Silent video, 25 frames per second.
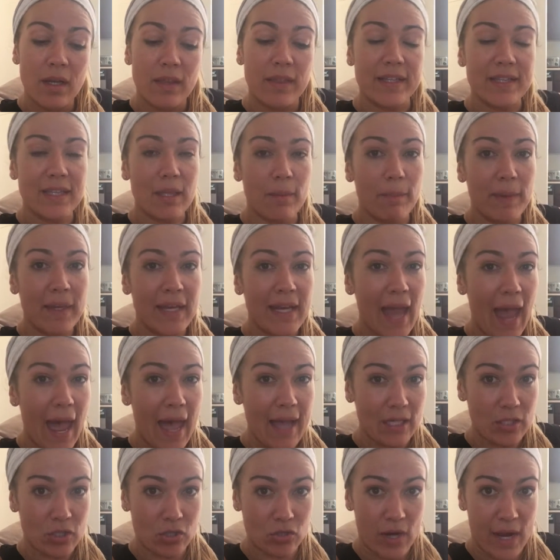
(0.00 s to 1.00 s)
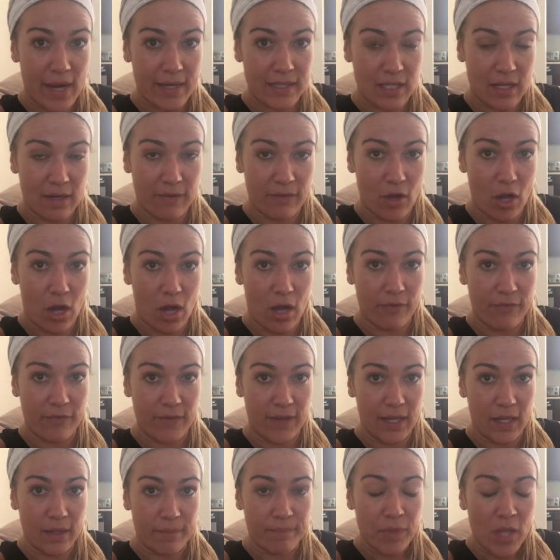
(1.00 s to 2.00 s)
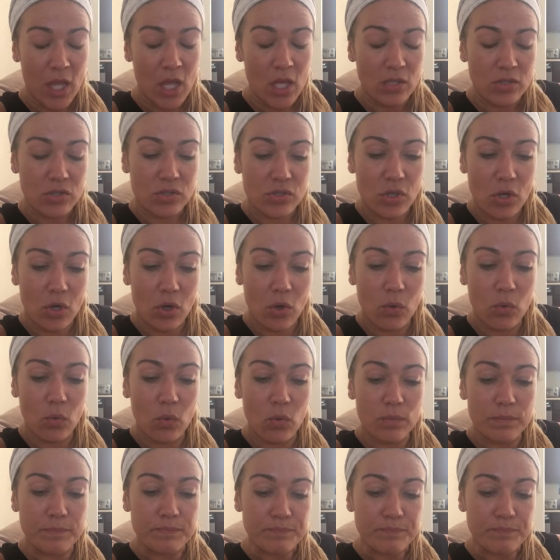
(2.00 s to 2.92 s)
like the bean extract of coffee. So